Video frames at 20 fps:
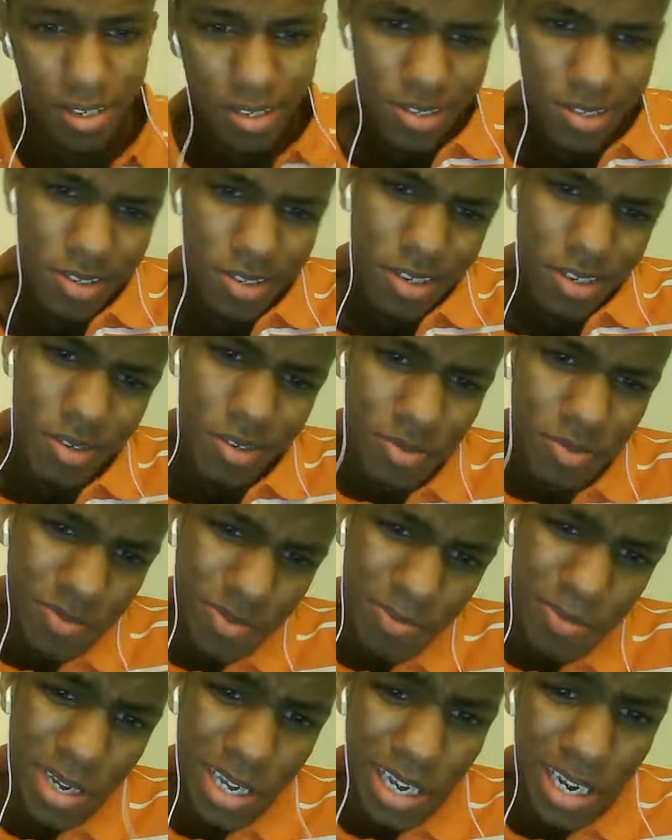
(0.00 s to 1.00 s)
you know
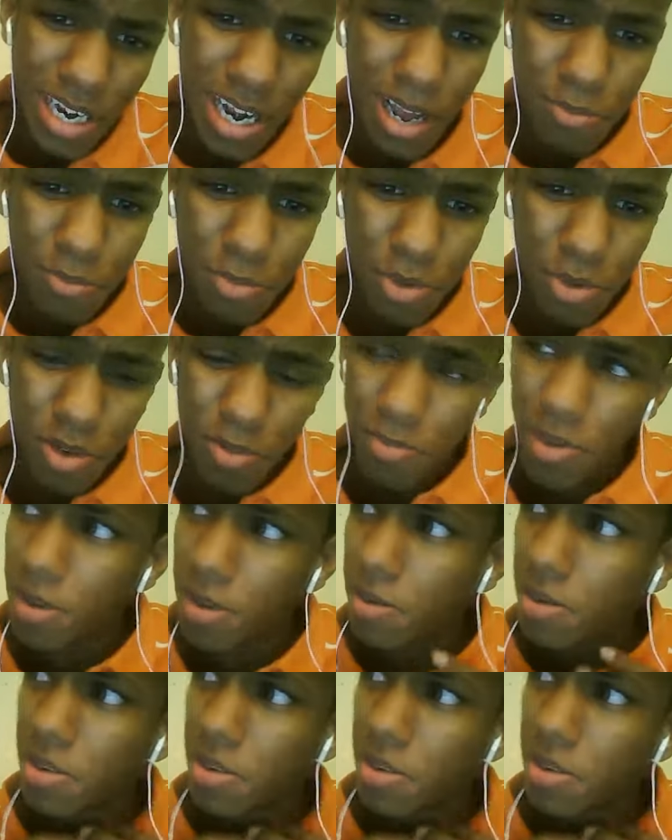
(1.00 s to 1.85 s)
I'm gonna get a lot more I'm probably